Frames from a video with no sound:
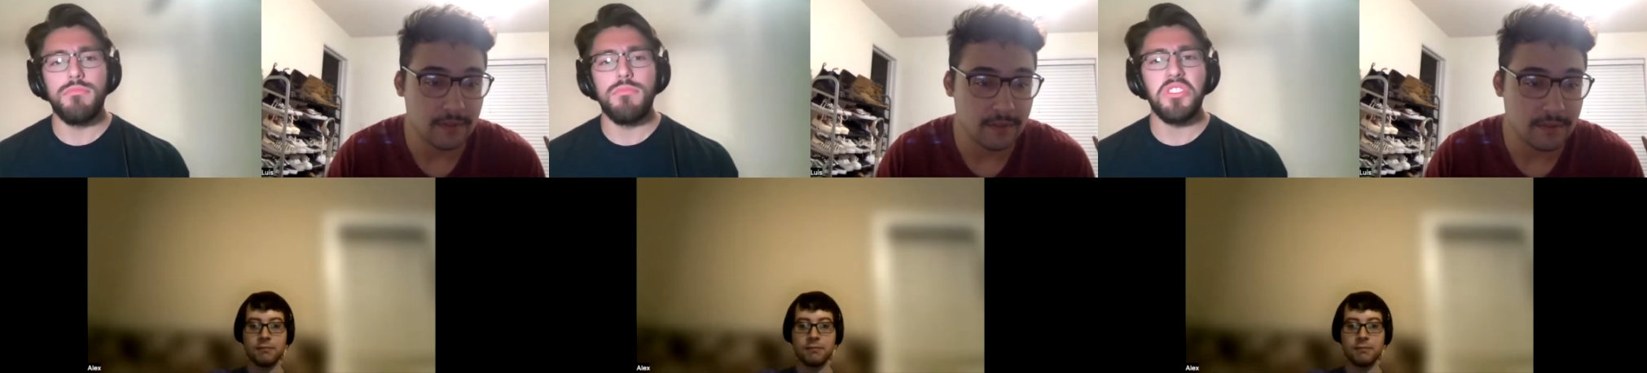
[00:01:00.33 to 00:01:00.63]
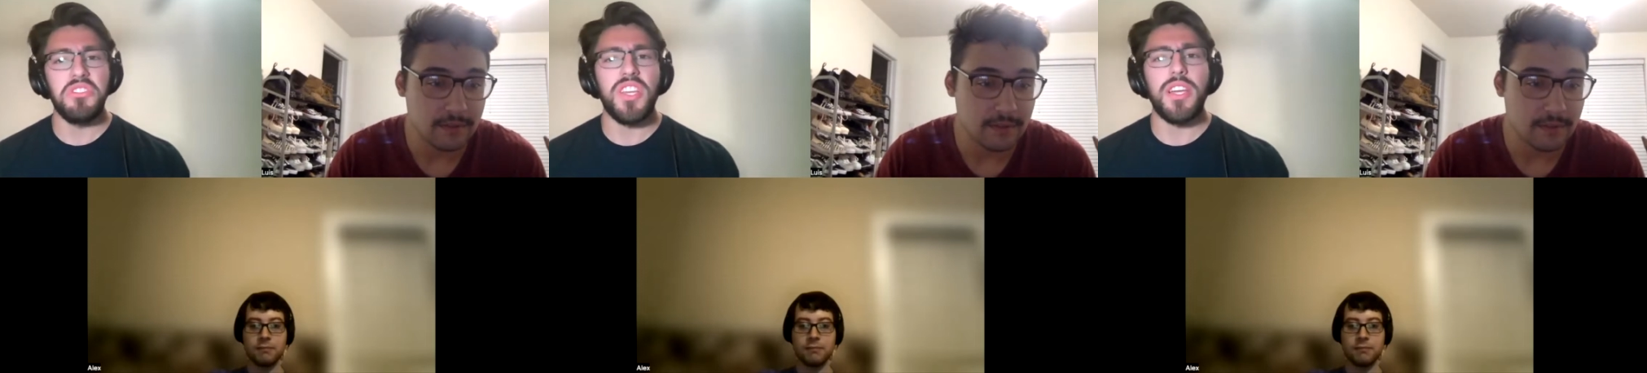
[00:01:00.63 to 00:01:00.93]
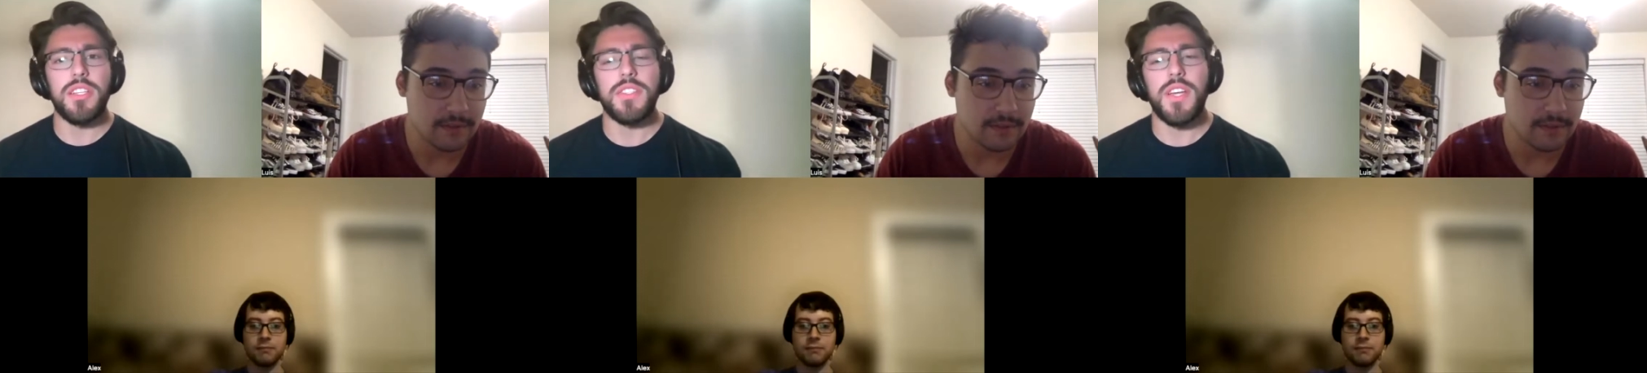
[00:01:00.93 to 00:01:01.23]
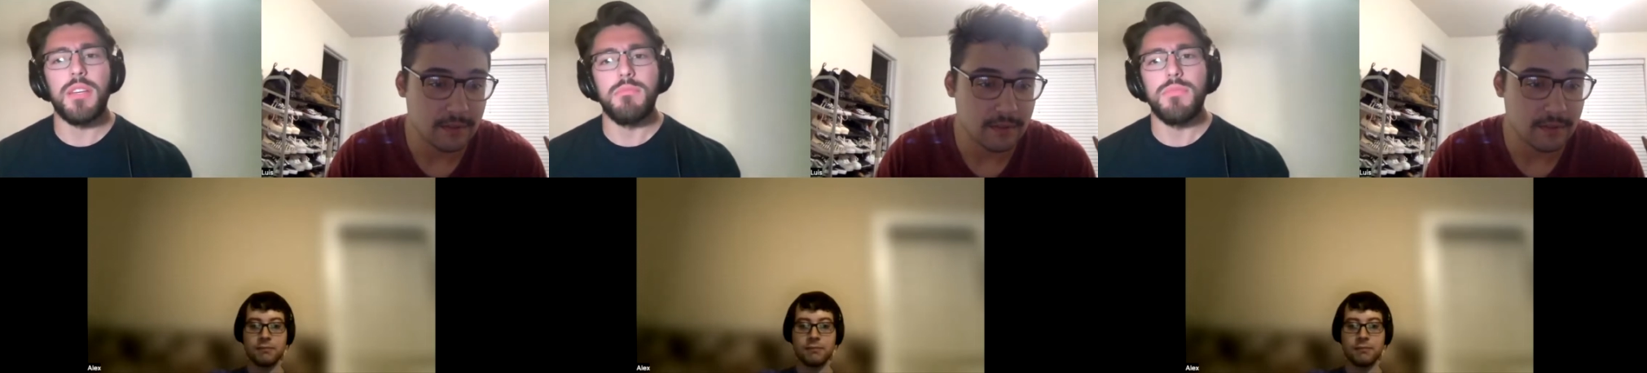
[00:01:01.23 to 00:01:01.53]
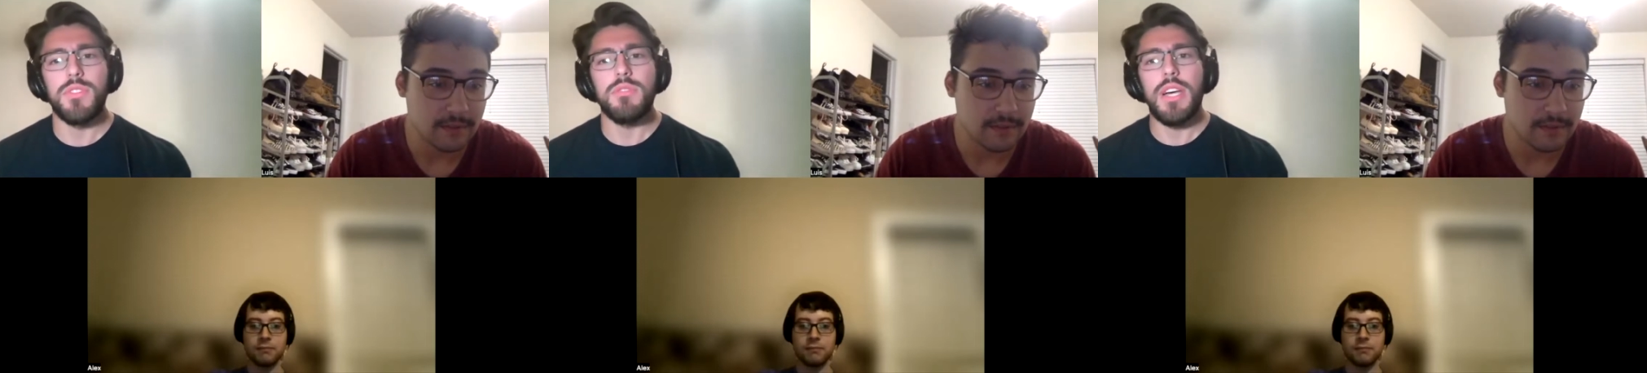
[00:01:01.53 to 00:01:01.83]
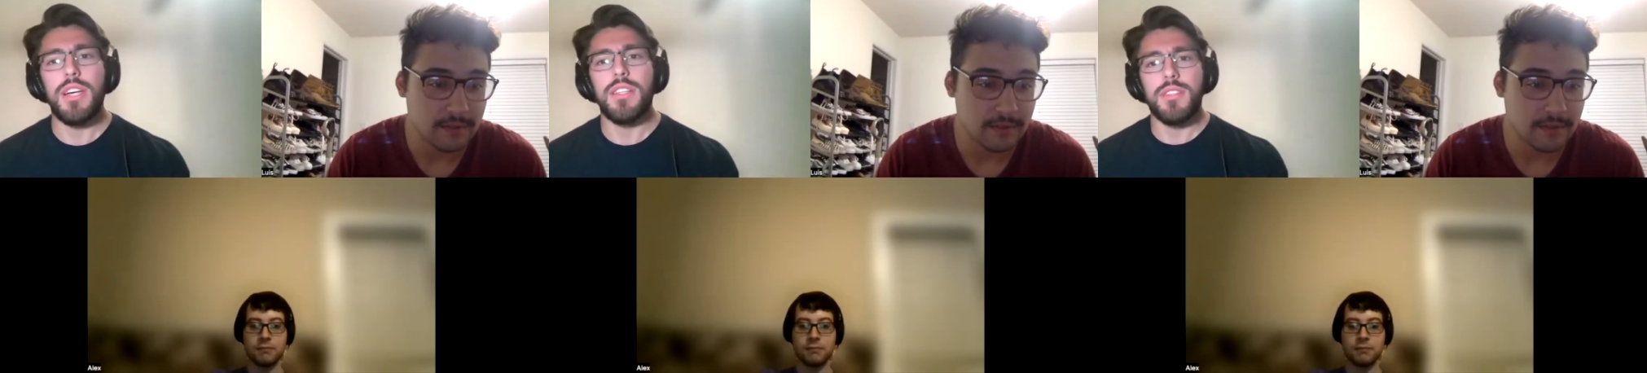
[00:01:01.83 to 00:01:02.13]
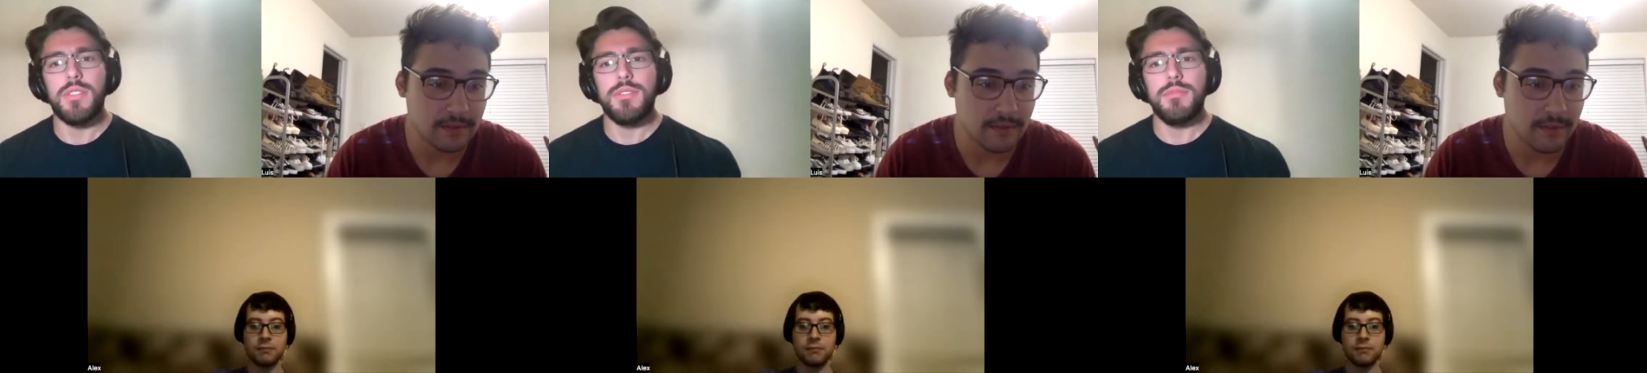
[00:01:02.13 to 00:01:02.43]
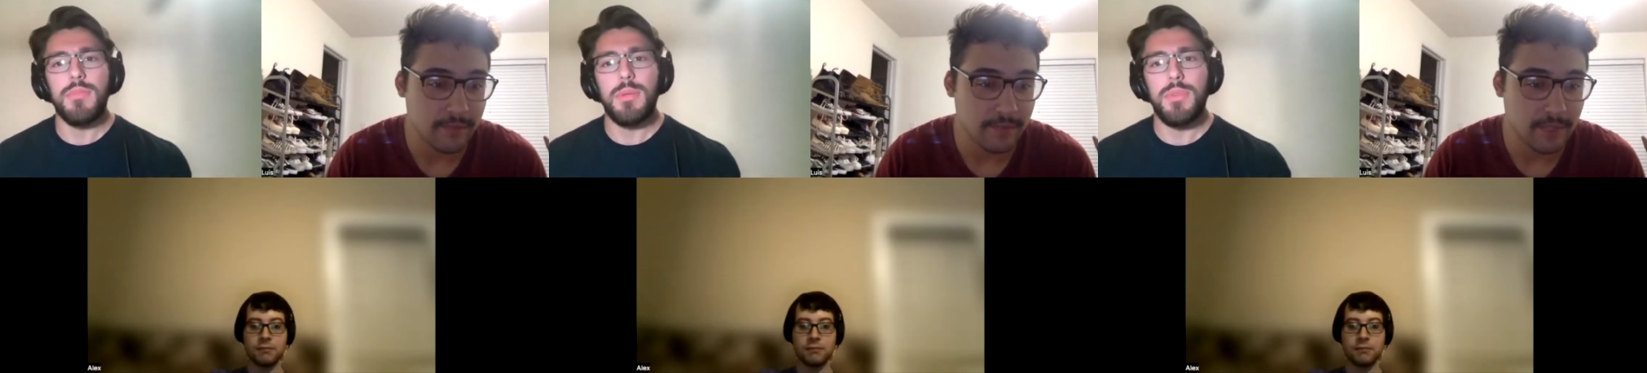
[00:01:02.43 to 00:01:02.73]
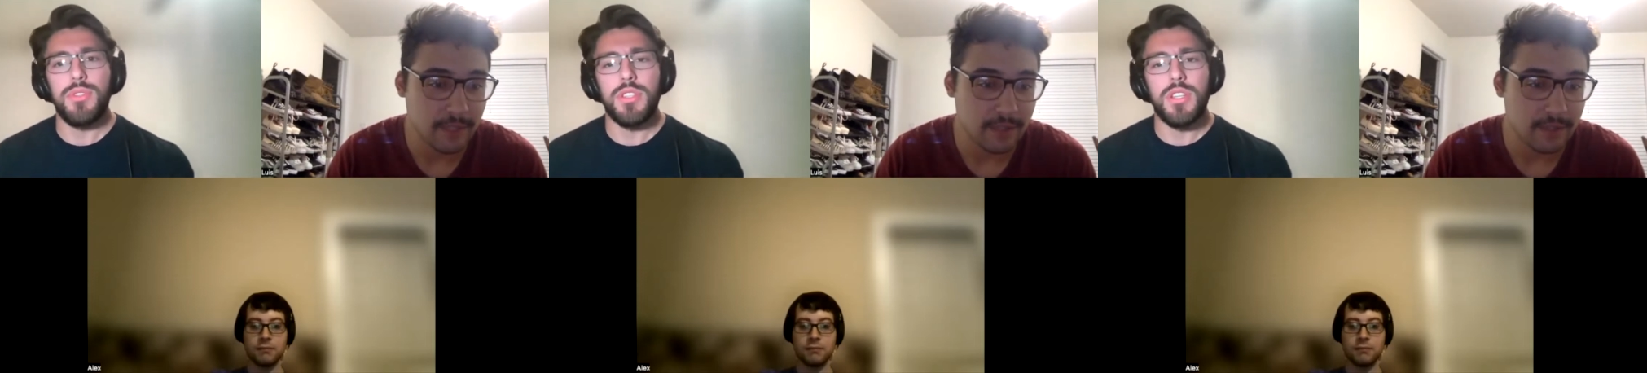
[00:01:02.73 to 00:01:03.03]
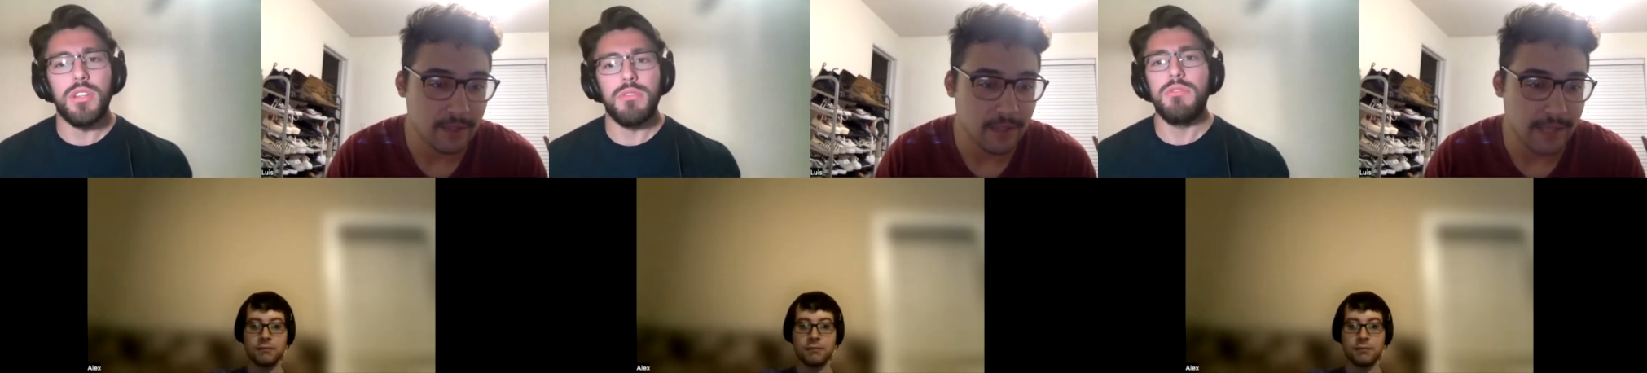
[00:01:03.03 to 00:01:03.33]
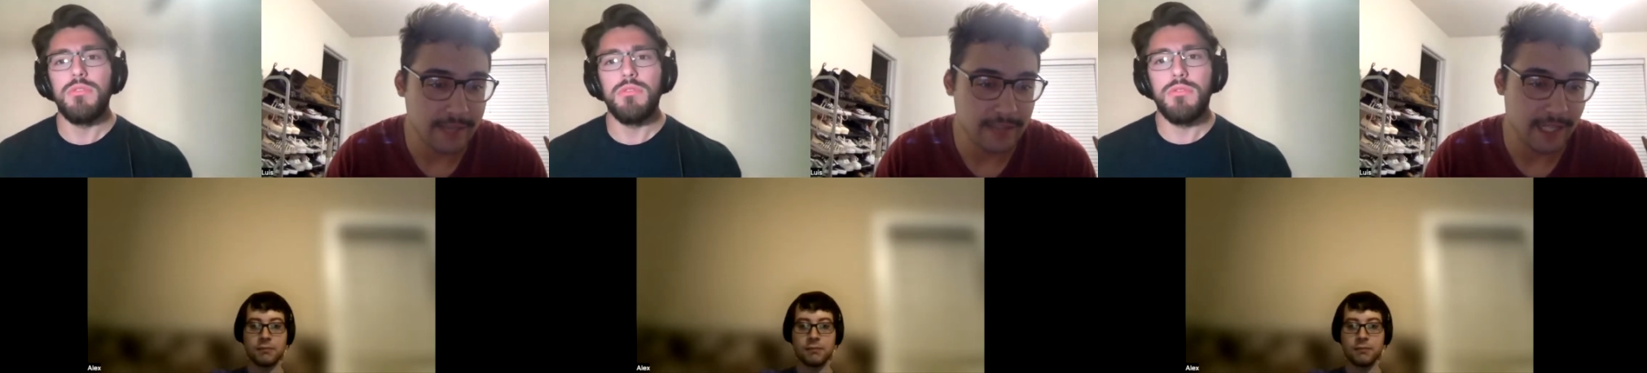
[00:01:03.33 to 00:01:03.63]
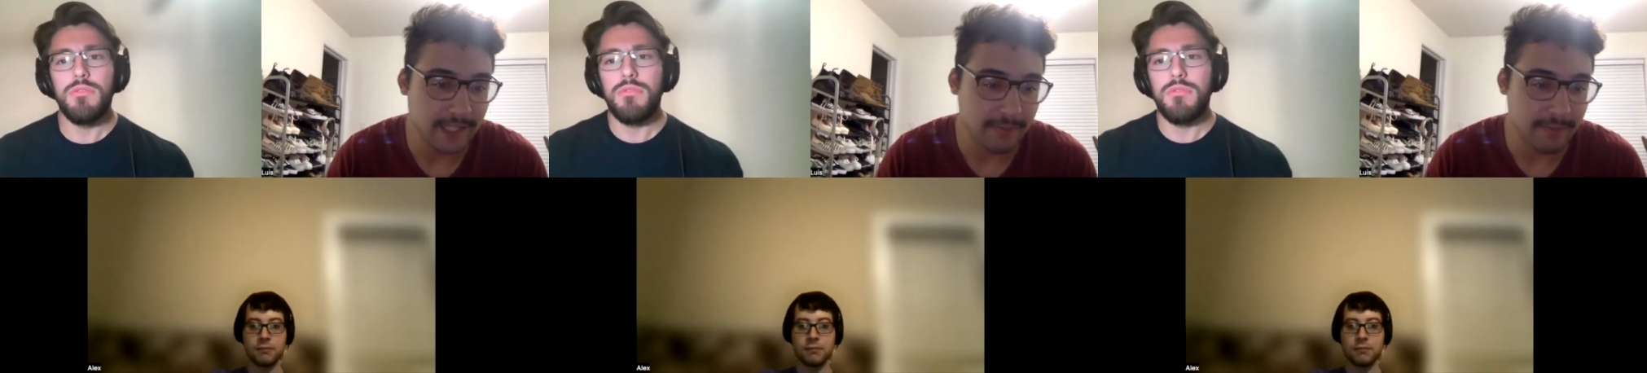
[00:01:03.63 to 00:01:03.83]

Speaker 1: a little tight on time, so Alex, maybe you should go. It's like I could